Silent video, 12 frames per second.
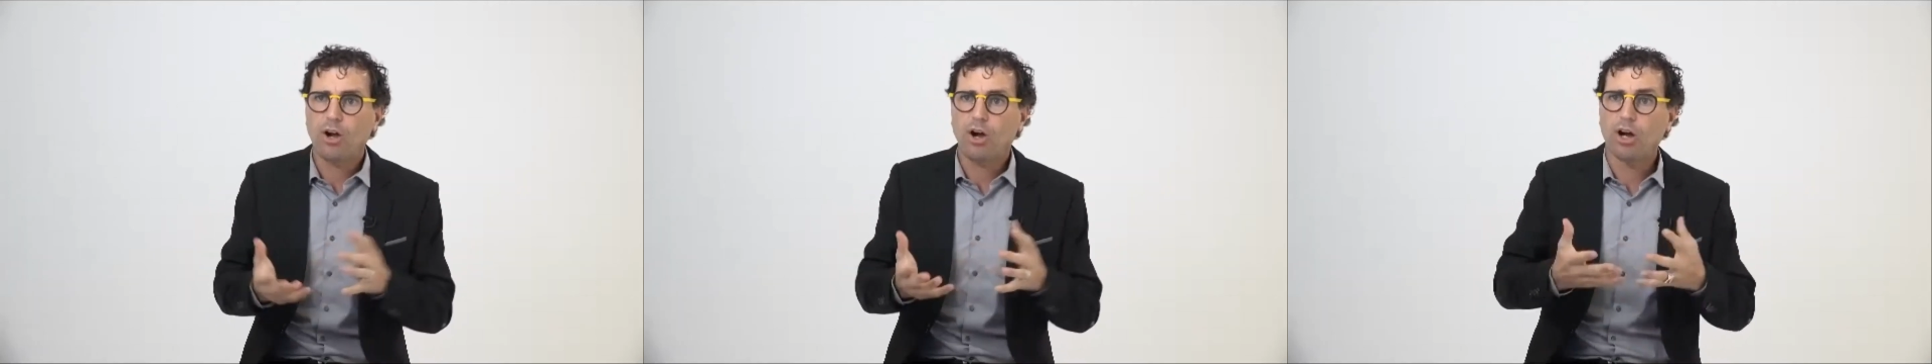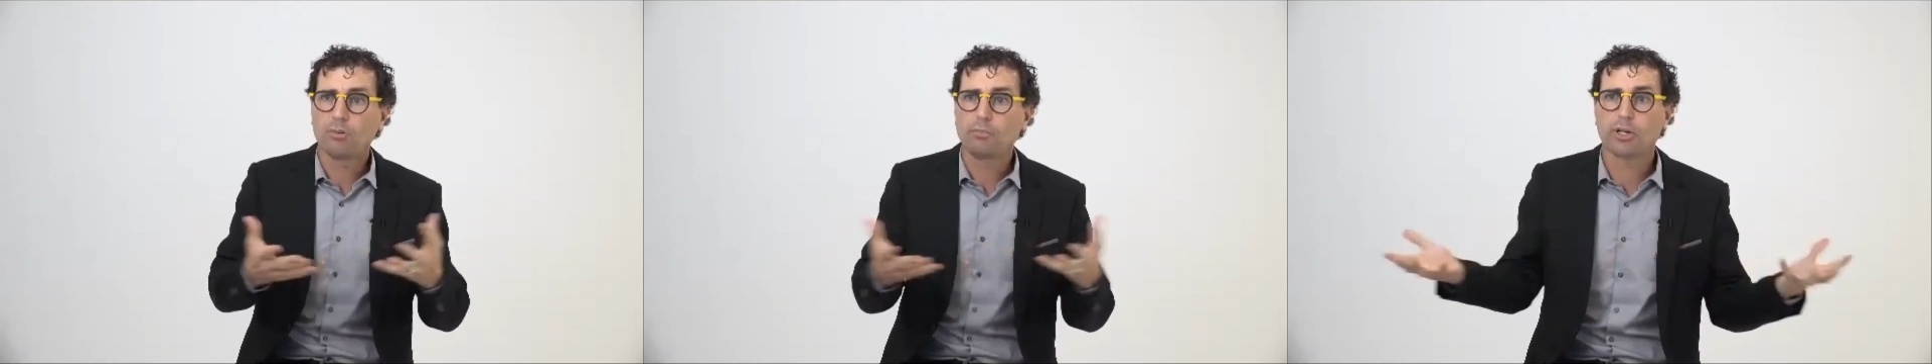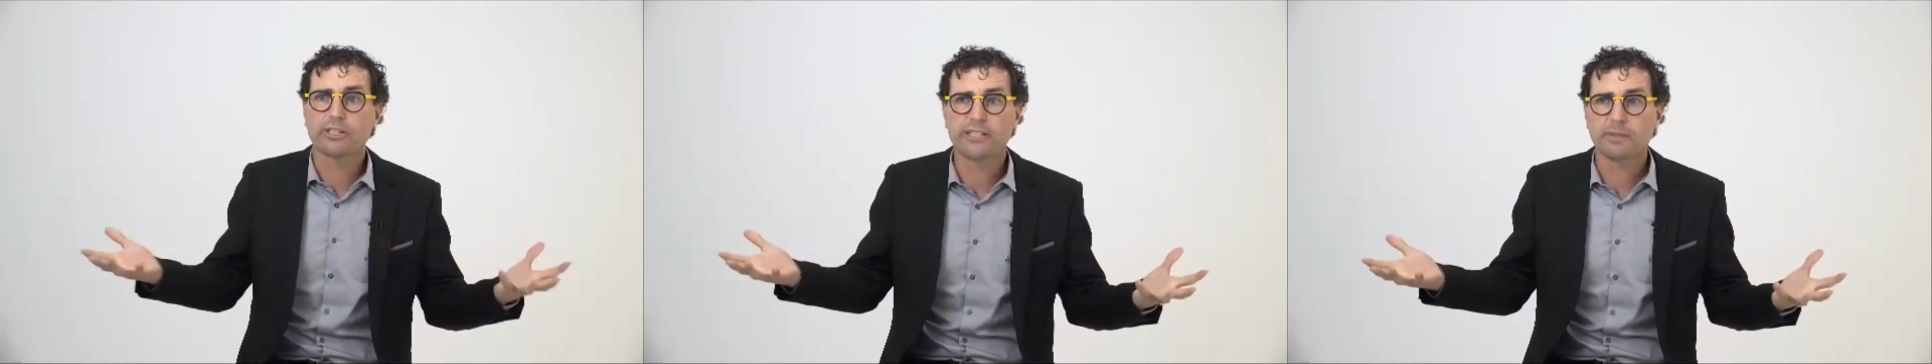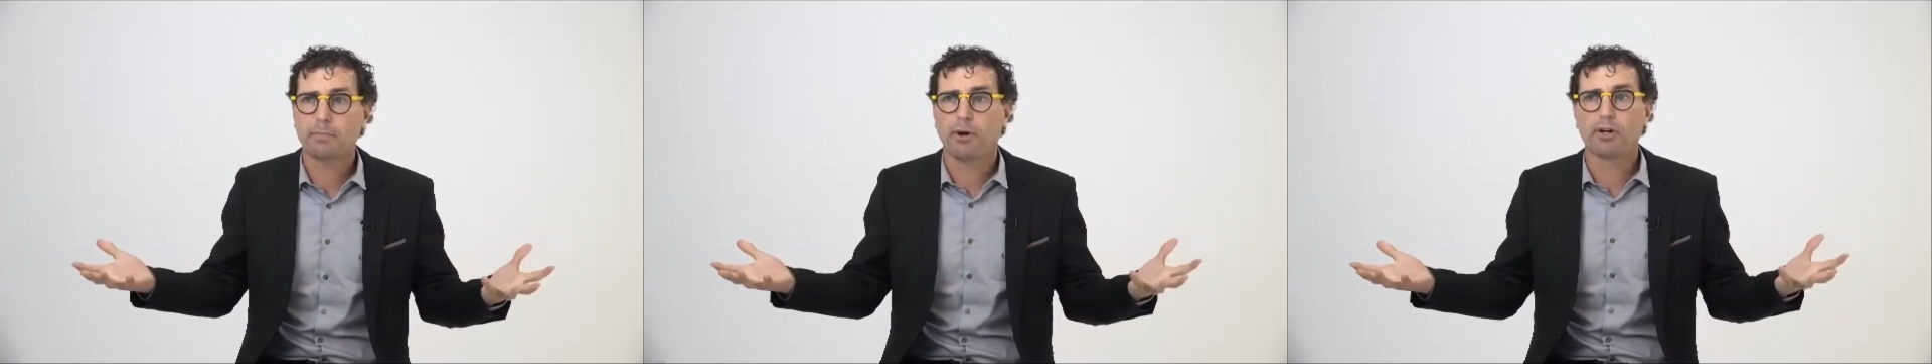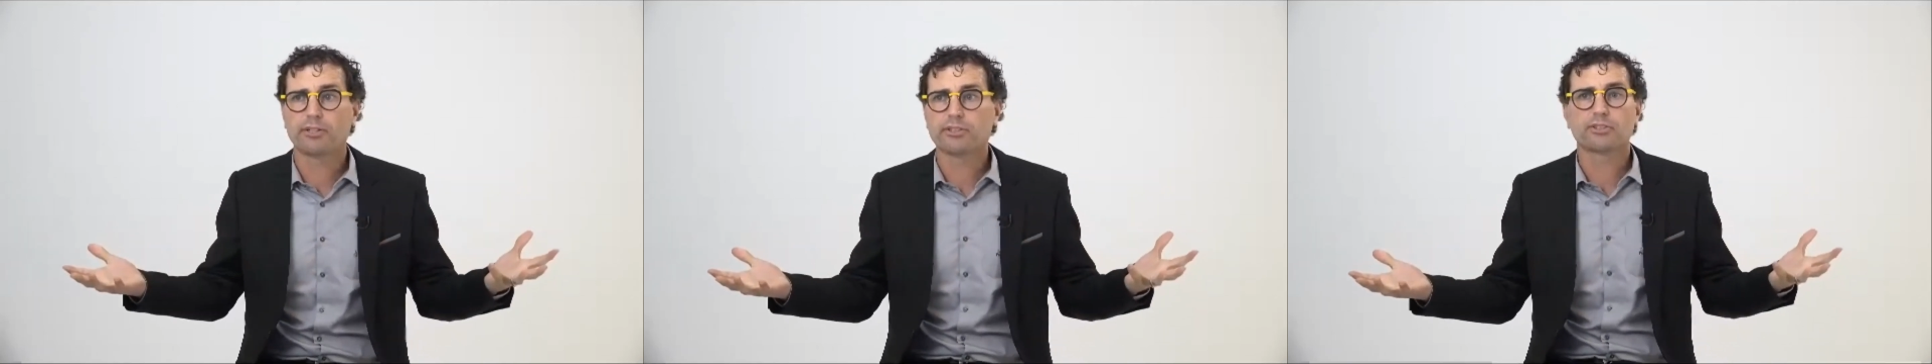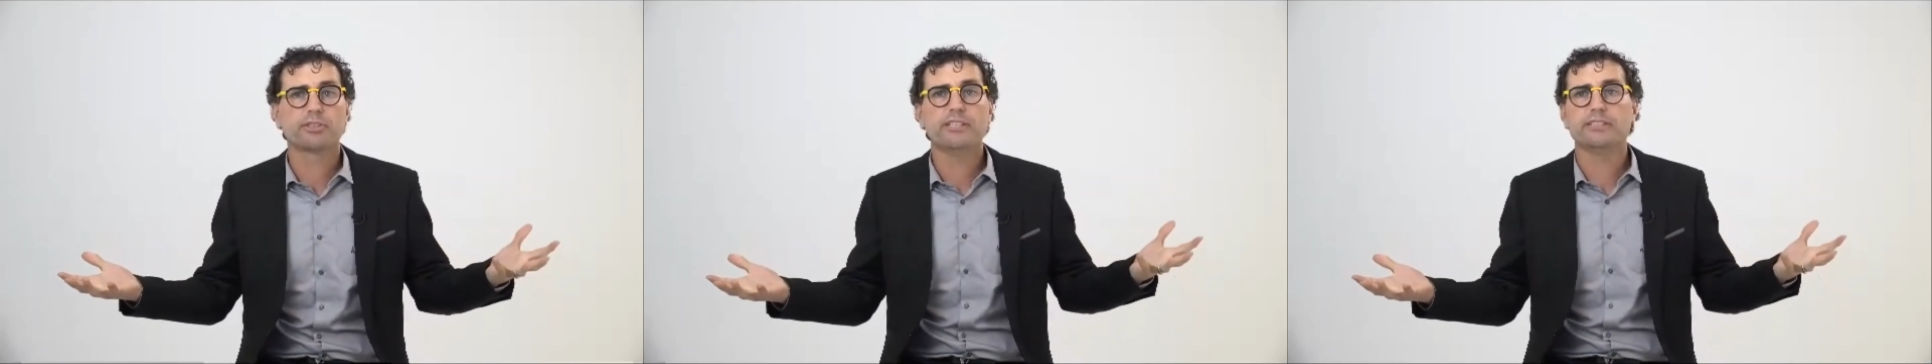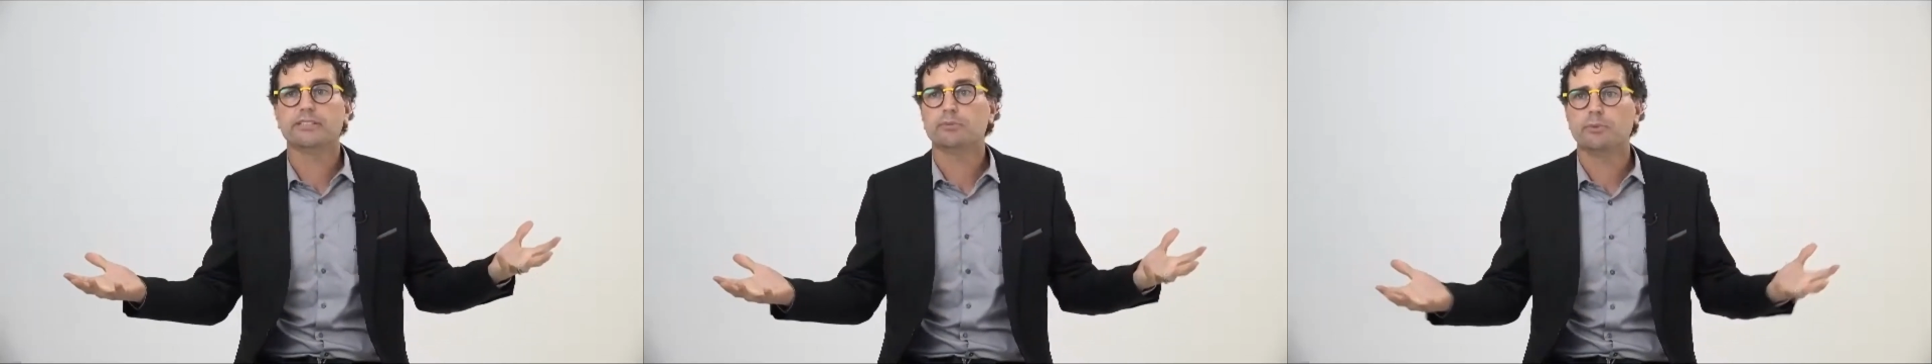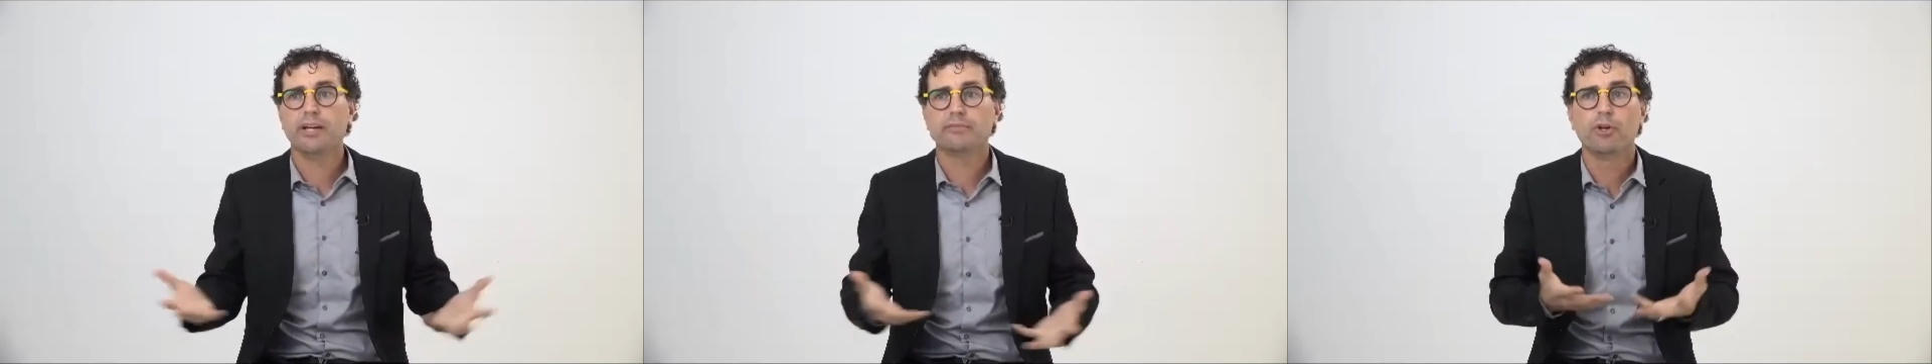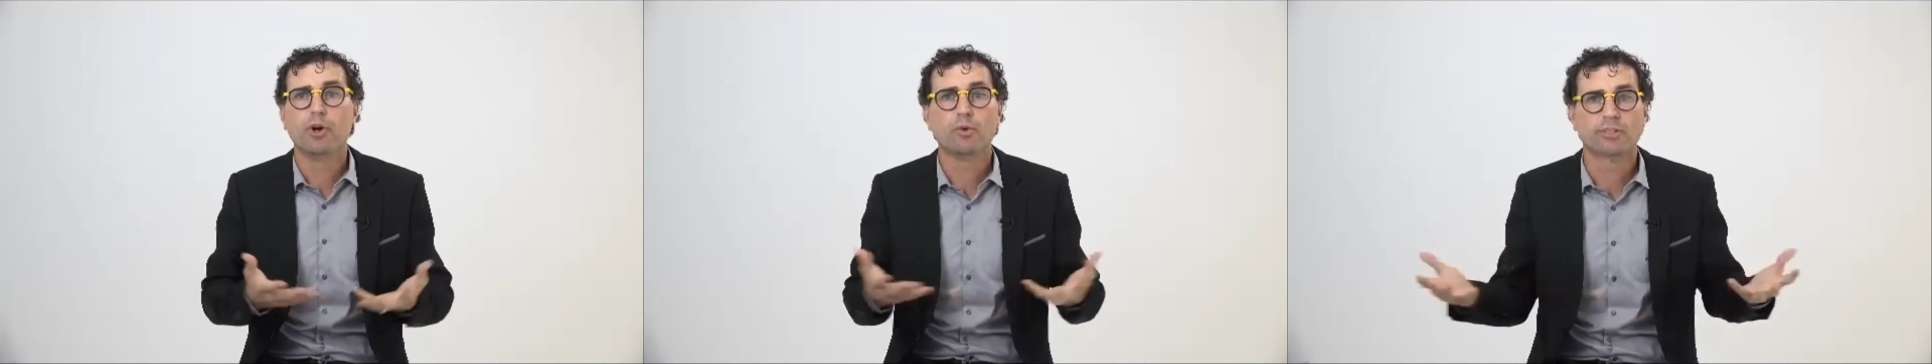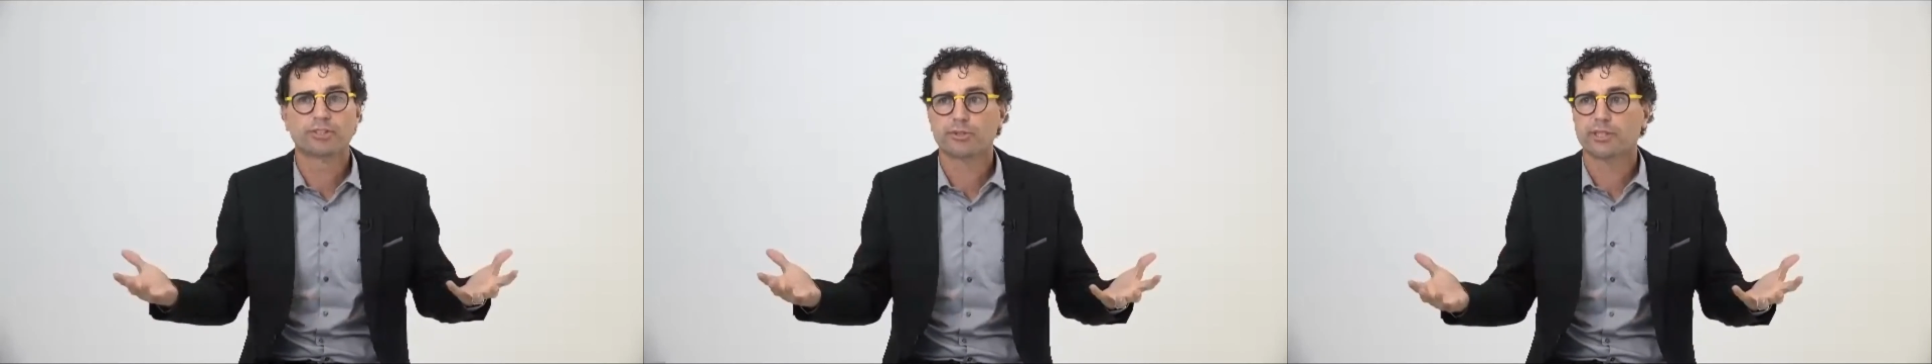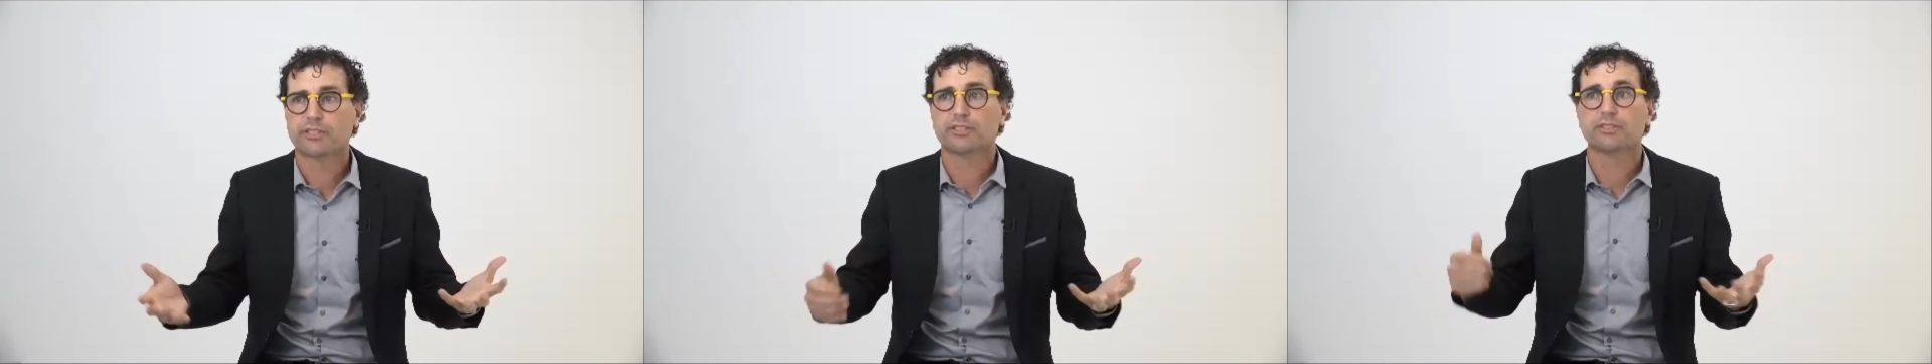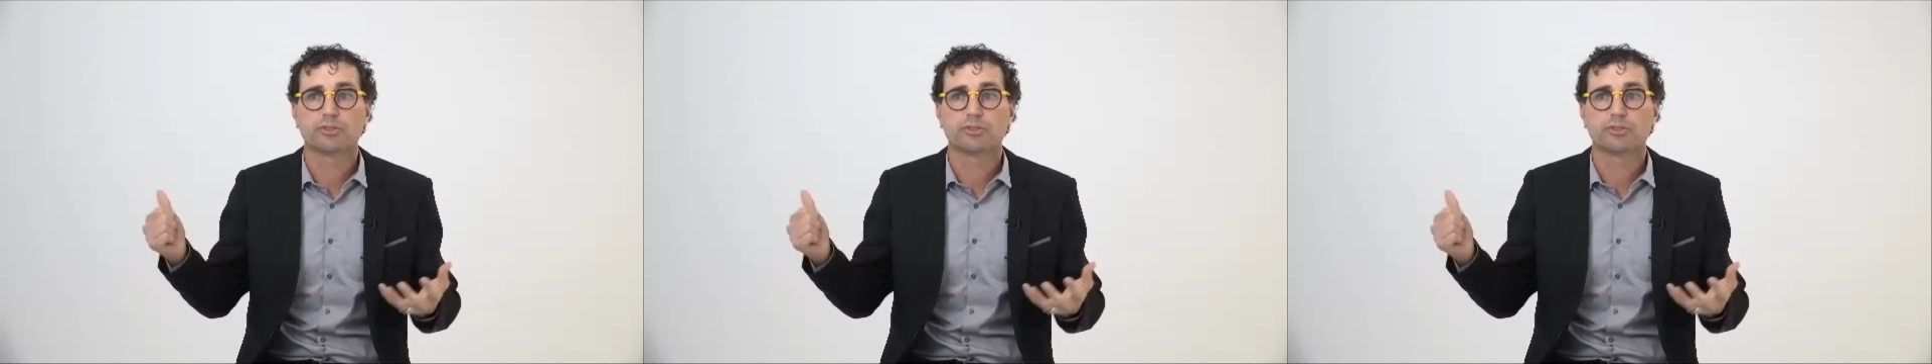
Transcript: Our marketing partners are easy. We have no restrictions.